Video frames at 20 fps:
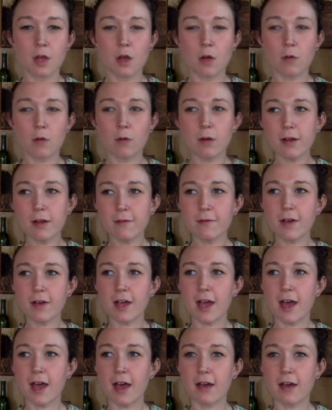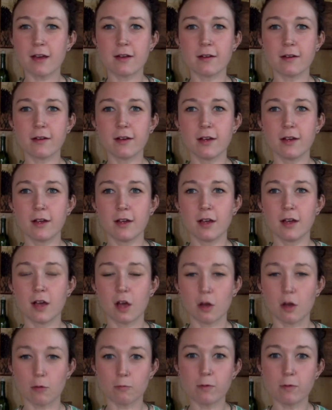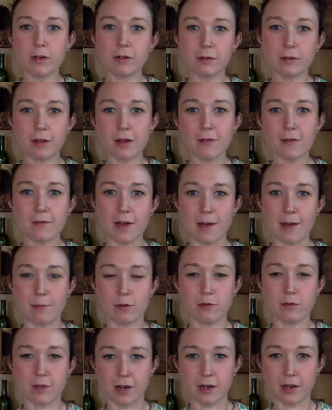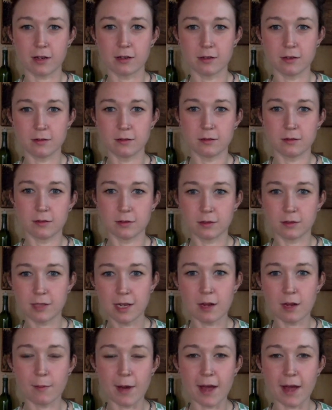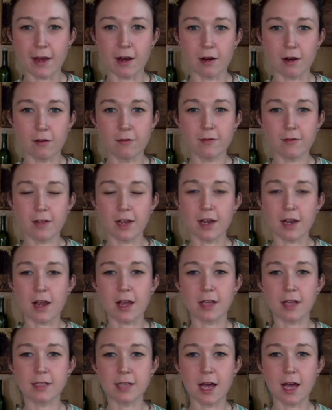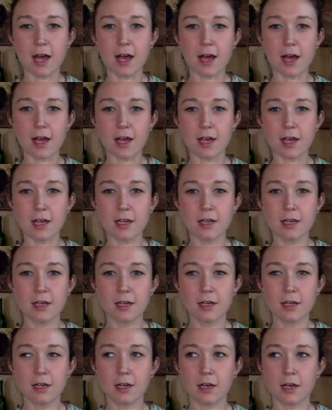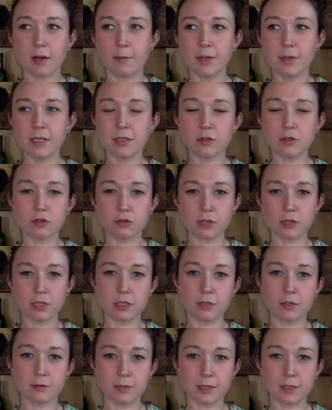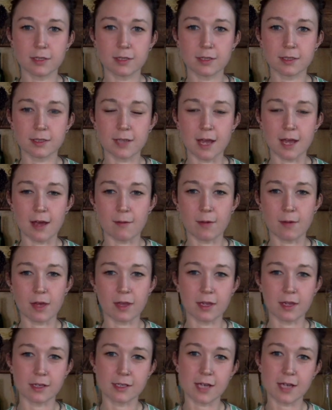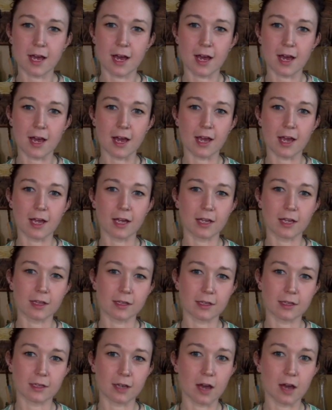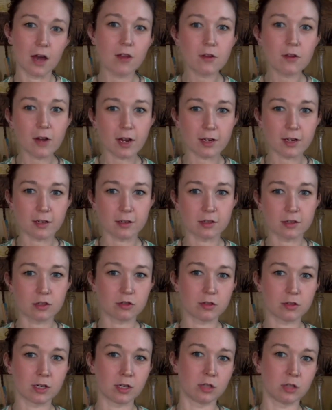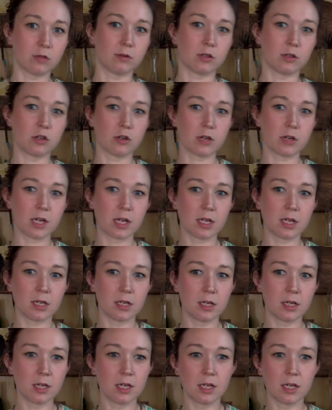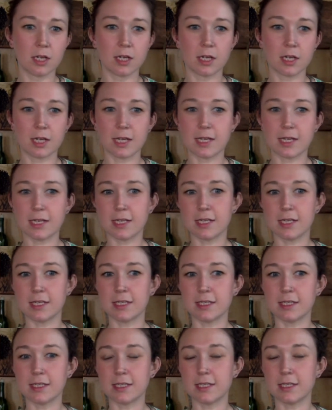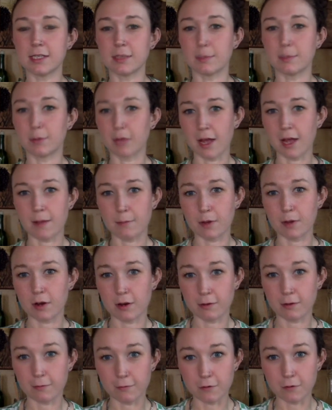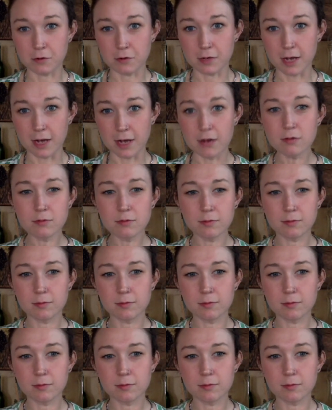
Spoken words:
What if I had a real life apple that I could take a bite out of and I tie a piece of string to its stem and then tie the other end of the string to a tree? Is the plant bearing fruit now?